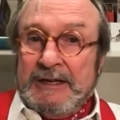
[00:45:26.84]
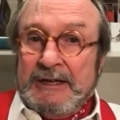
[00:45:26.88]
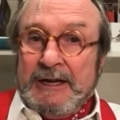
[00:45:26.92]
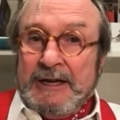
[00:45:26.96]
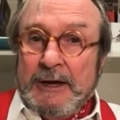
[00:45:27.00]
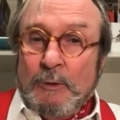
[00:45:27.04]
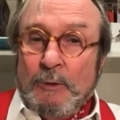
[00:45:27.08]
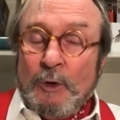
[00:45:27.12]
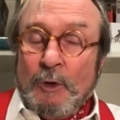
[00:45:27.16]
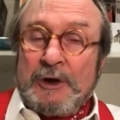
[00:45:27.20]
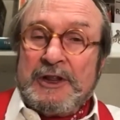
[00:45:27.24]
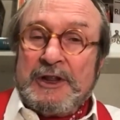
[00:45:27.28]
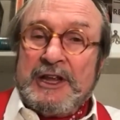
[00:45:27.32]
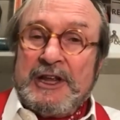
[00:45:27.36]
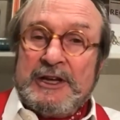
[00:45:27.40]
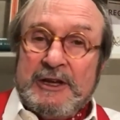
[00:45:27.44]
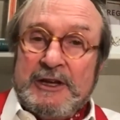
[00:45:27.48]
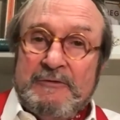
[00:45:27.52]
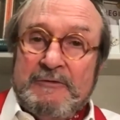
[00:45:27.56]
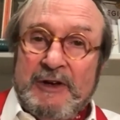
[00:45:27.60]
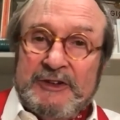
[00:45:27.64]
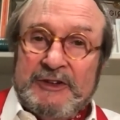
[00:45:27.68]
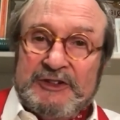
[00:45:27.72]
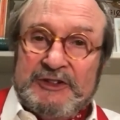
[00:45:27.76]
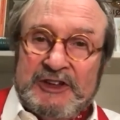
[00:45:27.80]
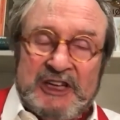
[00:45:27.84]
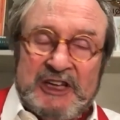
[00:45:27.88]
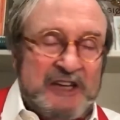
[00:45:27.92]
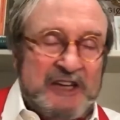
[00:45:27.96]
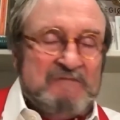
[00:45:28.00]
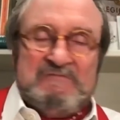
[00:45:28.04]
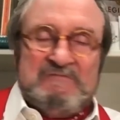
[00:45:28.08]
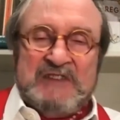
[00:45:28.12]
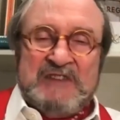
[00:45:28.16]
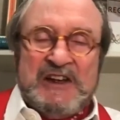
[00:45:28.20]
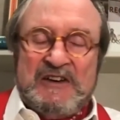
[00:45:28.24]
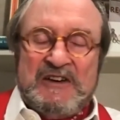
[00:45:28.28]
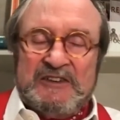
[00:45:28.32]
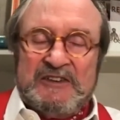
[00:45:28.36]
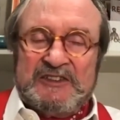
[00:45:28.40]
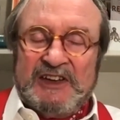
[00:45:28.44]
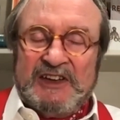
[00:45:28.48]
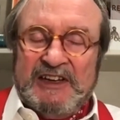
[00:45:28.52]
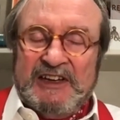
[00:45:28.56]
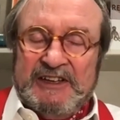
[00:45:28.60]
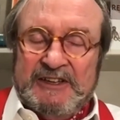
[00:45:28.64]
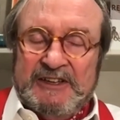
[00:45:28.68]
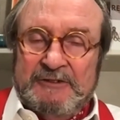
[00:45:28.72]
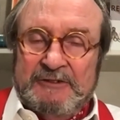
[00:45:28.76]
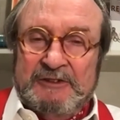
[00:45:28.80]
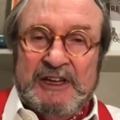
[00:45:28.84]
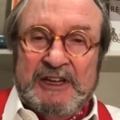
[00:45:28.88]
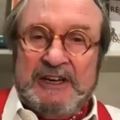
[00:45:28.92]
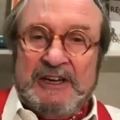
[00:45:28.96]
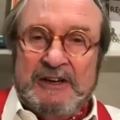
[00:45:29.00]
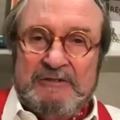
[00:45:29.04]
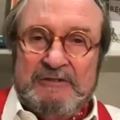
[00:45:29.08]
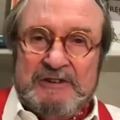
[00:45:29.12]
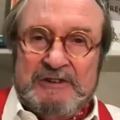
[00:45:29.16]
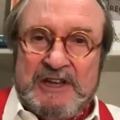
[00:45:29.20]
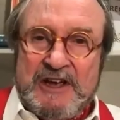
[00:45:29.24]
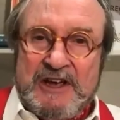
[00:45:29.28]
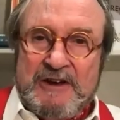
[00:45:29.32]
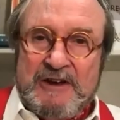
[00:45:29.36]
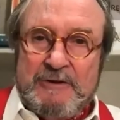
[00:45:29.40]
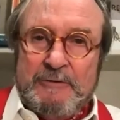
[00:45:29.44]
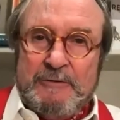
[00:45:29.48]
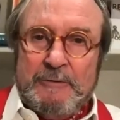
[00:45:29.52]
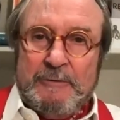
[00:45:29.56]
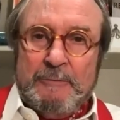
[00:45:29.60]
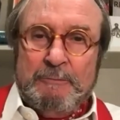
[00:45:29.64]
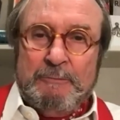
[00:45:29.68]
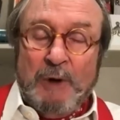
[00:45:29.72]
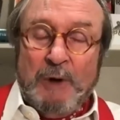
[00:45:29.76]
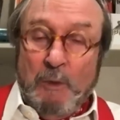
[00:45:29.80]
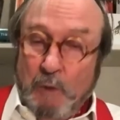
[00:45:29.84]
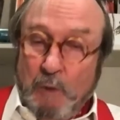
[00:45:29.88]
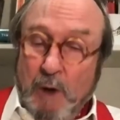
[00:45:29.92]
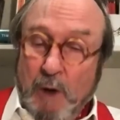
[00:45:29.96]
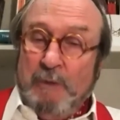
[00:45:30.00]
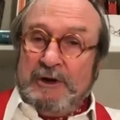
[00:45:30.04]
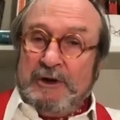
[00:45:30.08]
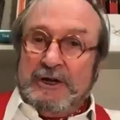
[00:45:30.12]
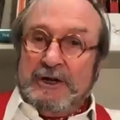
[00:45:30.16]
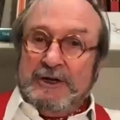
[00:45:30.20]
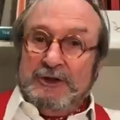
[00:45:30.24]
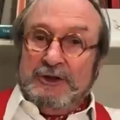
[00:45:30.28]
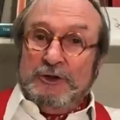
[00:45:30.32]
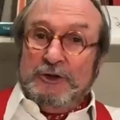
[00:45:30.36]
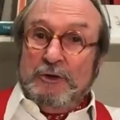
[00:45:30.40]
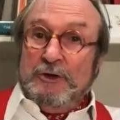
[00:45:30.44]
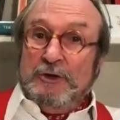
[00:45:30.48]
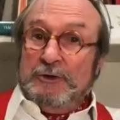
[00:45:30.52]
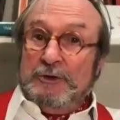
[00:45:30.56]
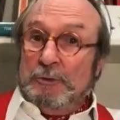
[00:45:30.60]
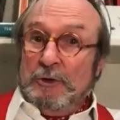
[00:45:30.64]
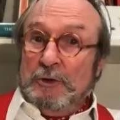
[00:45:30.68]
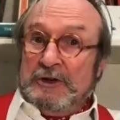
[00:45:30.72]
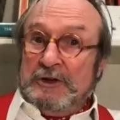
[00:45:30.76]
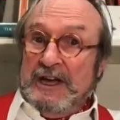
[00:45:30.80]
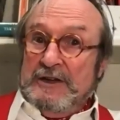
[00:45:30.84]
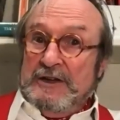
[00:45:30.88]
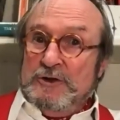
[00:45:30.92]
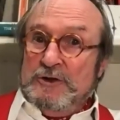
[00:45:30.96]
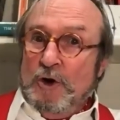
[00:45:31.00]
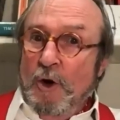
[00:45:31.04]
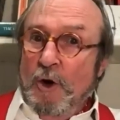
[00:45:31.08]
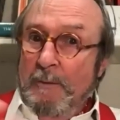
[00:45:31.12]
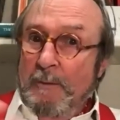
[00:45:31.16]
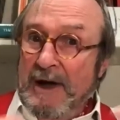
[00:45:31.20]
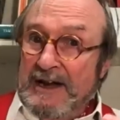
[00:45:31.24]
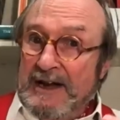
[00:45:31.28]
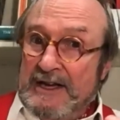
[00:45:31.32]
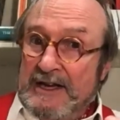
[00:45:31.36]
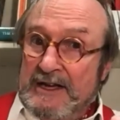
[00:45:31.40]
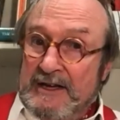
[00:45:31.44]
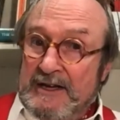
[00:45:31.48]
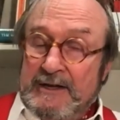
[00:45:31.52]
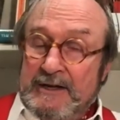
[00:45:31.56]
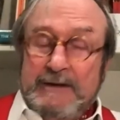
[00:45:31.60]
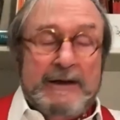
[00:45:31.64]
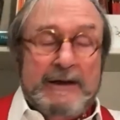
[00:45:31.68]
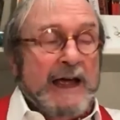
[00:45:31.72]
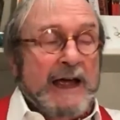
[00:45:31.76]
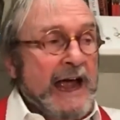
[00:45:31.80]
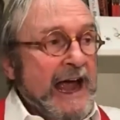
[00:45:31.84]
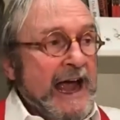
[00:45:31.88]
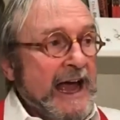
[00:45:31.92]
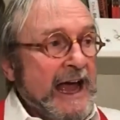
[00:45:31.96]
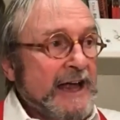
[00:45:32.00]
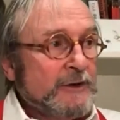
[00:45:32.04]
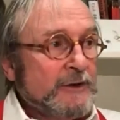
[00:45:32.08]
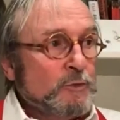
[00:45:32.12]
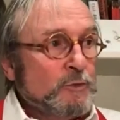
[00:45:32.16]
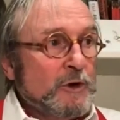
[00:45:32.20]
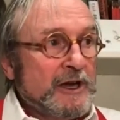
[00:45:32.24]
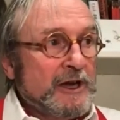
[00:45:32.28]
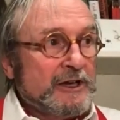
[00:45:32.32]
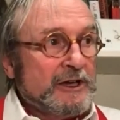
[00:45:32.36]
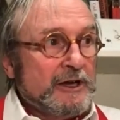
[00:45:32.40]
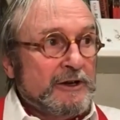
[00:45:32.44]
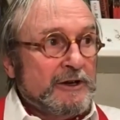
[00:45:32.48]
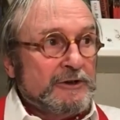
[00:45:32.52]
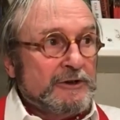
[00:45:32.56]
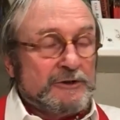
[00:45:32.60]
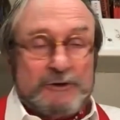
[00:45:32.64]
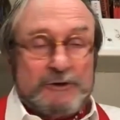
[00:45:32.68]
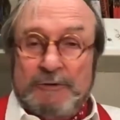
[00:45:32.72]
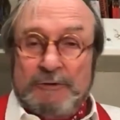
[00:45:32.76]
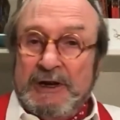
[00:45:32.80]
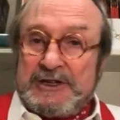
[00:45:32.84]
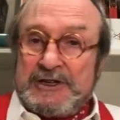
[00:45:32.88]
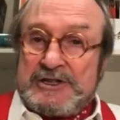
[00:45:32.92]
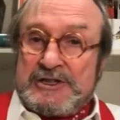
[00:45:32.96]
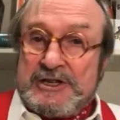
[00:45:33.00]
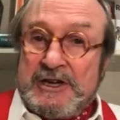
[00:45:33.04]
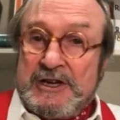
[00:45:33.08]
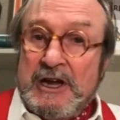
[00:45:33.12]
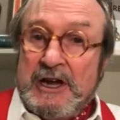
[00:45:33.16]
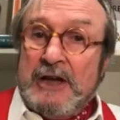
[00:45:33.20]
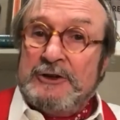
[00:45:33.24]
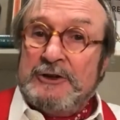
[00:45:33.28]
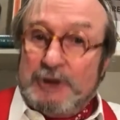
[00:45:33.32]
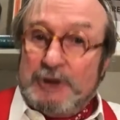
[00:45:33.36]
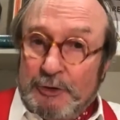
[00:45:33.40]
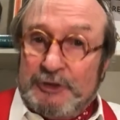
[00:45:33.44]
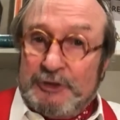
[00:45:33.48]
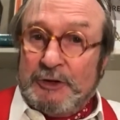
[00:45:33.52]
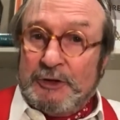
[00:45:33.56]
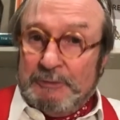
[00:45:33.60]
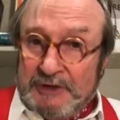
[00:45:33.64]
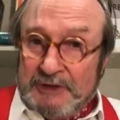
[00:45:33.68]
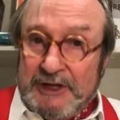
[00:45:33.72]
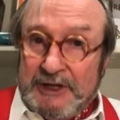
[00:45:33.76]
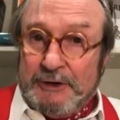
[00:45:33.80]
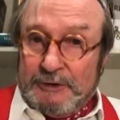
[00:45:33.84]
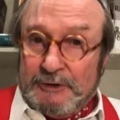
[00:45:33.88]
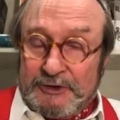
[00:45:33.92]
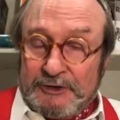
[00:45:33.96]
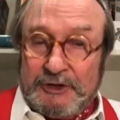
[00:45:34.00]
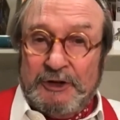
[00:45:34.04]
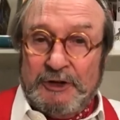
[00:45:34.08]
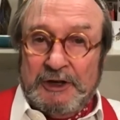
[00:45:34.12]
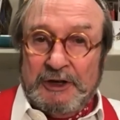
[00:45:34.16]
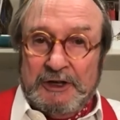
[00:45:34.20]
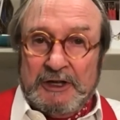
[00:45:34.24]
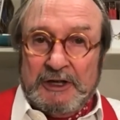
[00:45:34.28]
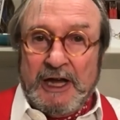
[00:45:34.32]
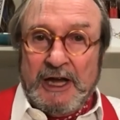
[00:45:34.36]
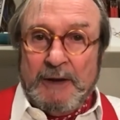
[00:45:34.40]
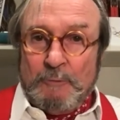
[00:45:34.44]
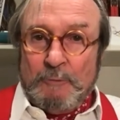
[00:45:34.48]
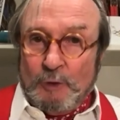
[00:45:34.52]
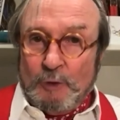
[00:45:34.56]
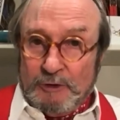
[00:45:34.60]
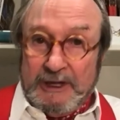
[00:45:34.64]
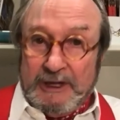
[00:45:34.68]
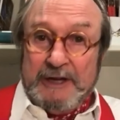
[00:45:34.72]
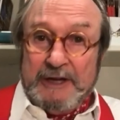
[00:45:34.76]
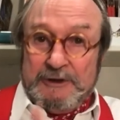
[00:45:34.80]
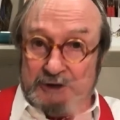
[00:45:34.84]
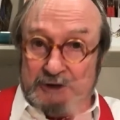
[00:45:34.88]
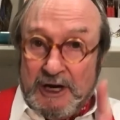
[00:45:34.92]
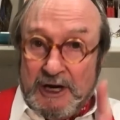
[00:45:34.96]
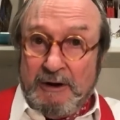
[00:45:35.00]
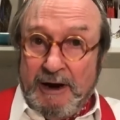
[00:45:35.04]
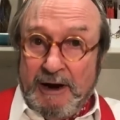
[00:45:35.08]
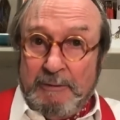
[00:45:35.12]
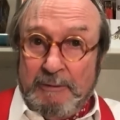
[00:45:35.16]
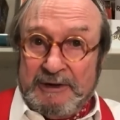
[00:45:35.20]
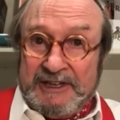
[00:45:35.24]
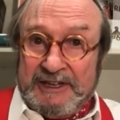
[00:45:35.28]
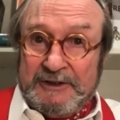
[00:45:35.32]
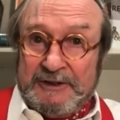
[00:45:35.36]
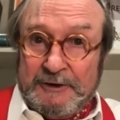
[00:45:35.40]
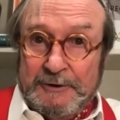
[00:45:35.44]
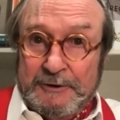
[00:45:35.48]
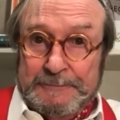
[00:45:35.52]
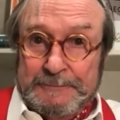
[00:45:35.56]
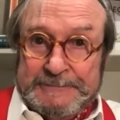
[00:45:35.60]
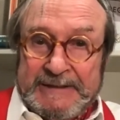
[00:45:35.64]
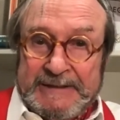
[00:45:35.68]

What are they investing in? They're not telling you. They don't know. But what we're going to do is we'll get your money in and we're going to do actually do some deals on it and we'll let you know how we get on.